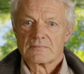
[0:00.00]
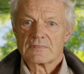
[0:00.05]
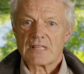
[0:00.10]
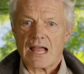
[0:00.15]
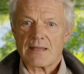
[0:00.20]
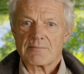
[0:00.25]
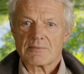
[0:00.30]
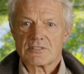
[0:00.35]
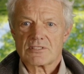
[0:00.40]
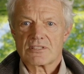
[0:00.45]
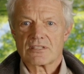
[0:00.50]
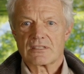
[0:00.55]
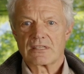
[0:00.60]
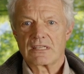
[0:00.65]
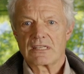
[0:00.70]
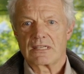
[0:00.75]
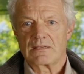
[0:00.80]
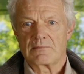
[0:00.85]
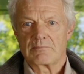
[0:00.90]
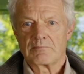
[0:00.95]
Diamond's
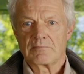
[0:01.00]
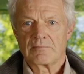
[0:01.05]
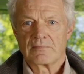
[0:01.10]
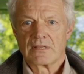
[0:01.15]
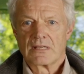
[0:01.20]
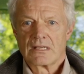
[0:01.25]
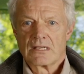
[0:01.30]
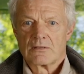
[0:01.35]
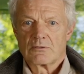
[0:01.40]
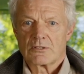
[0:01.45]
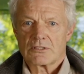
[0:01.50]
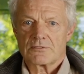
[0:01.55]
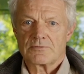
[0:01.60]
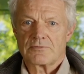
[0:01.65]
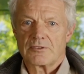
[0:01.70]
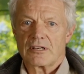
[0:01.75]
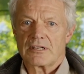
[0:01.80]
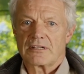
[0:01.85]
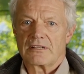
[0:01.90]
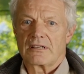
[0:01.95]
scheme was
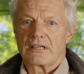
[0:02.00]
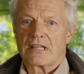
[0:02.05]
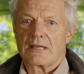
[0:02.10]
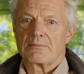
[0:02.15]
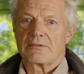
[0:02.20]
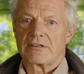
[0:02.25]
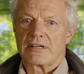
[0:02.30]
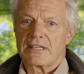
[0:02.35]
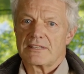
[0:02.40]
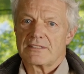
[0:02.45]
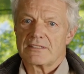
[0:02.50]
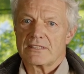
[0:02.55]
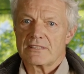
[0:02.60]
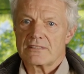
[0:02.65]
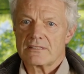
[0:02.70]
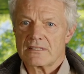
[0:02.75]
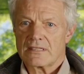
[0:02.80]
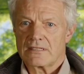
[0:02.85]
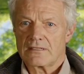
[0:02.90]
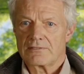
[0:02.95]
further
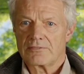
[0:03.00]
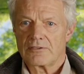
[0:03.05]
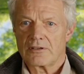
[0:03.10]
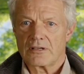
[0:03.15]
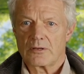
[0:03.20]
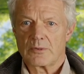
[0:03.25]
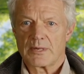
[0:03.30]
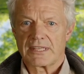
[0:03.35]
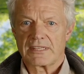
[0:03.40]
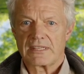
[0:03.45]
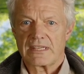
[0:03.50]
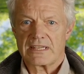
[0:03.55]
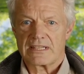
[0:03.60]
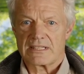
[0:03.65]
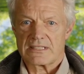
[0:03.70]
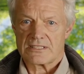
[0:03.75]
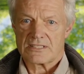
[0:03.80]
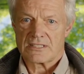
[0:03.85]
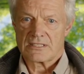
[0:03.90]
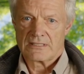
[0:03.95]
elaborated in the following
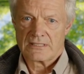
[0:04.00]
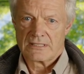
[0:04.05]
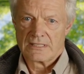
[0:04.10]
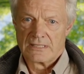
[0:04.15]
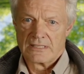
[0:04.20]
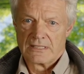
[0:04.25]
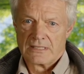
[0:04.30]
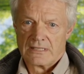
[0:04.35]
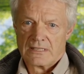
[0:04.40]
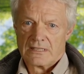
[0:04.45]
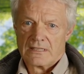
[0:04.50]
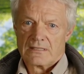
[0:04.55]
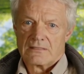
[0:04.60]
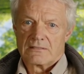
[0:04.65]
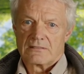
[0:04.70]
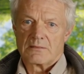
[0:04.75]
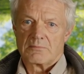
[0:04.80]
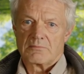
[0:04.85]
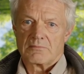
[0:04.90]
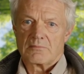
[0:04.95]
years.
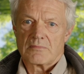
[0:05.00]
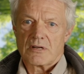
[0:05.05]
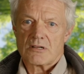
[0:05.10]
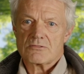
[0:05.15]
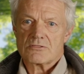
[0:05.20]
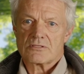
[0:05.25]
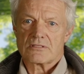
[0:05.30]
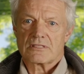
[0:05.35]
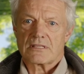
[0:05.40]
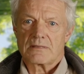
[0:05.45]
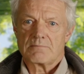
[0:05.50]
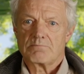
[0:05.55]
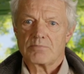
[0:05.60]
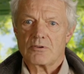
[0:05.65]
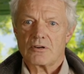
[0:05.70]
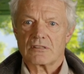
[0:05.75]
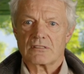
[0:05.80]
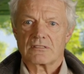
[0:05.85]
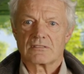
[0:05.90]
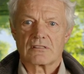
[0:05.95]
The most
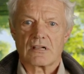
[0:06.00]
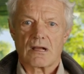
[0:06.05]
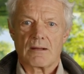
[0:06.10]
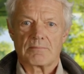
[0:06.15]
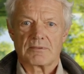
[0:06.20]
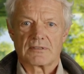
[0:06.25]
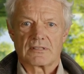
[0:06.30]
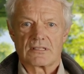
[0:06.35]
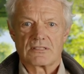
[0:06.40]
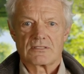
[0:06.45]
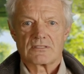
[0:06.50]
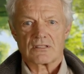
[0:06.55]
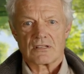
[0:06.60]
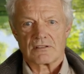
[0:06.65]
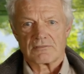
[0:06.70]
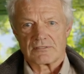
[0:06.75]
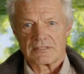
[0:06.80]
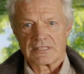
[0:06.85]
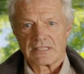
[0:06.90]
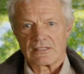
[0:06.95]
important components
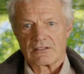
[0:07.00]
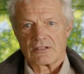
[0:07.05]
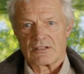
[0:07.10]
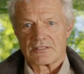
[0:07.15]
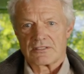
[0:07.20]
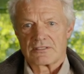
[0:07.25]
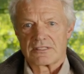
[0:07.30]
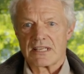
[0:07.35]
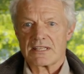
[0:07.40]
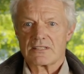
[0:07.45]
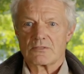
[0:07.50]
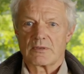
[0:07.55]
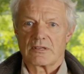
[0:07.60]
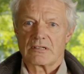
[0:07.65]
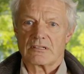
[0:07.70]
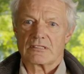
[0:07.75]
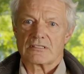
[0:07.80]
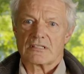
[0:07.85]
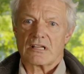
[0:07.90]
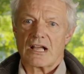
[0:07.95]
of an ecological
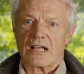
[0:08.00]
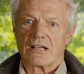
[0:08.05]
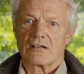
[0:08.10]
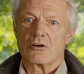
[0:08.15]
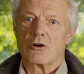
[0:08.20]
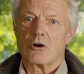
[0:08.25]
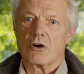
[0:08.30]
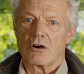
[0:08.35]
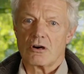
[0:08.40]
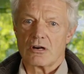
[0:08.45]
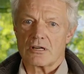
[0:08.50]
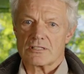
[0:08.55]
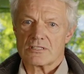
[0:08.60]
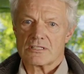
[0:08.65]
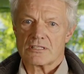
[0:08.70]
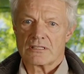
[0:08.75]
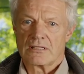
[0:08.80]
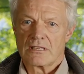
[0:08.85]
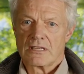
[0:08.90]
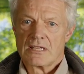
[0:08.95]
network are
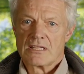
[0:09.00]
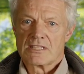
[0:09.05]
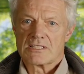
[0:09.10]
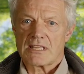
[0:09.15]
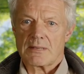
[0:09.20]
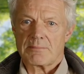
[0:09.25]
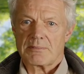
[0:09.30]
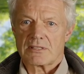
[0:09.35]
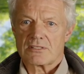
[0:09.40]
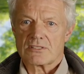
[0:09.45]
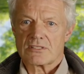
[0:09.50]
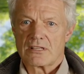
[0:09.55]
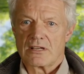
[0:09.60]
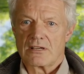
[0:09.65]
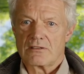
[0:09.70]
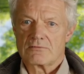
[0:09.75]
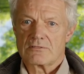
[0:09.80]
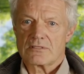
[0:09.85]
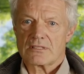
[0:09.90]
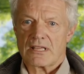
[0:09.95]
cores, stepping
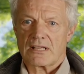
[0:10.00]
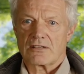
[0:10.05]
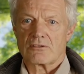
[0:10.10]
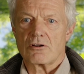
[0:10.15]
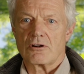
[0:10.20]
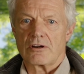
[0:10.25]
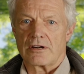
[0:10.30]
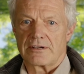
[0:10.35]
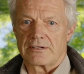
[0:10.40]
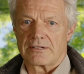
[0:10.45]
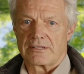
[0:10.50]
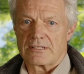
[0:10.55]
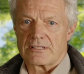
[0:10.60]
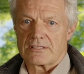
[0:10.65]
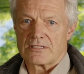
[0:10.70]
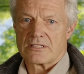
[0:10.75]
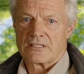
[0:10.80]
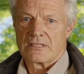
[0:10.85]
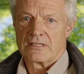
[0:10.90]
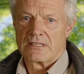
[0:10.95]
stones and
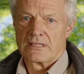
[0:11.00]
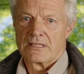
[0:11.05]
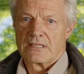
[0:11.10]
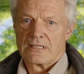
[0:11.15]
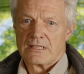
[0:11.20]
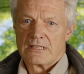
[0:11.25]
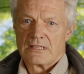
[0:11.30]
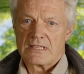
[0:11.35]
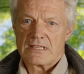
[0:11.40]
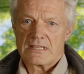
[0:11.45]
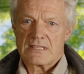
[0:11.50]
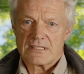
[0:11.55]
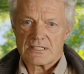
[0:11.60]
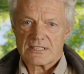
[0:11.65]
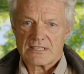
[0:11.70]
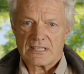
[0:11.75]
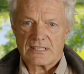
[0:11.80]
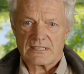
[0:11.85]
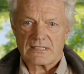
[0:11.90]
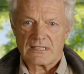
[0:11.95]
corridors. In the
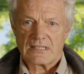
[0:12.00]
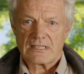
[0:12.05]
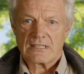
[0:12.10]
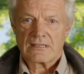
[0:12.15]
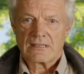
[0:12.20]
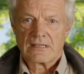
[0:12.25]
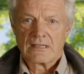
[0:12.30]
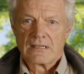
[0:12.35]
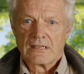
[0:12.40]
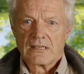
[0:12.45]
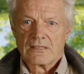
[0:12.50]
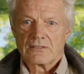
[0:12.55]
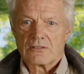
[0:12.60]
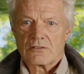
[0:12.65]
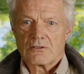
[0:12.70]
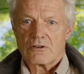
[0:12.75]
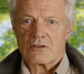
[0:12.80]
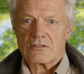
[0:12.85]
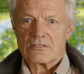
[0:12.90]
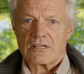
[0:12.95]
city, the
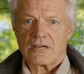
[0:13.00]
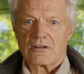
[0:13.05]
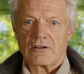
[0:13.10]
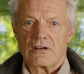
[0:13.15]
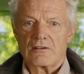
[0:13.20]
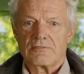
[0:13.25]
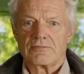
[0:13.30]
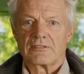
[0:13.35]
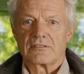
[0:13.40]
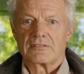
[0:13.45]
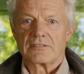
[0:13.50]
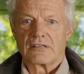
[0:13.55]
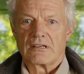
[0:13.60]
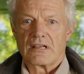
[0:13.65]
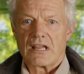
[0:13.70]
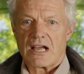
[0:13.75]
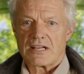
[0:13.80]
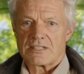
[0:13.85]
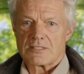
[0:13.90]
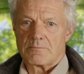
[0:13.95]
cores are often the
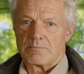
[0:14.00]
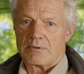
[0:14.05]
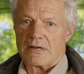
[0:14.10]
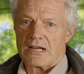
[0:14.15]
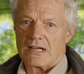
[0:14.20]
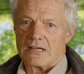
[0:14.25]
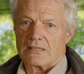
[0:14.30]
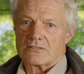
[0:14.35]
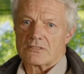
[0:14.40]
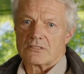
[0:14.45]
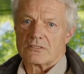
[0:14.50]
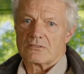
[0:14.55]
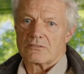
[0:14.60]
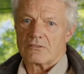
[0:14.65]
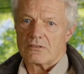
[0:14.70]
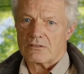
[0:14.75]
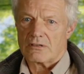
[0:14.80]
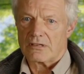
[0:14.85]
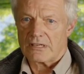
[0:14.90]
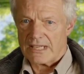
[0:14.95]
large parks
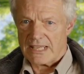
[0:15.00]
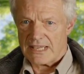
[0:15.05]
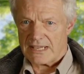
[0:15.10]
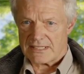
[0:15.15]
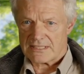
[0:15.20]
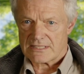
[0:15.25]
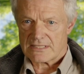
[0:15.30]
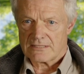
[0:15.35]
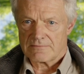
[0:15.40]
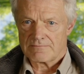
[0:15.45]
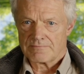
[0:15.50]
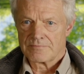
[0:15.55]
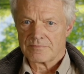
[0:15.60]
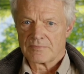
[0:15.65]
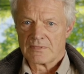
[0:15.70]
or lakes.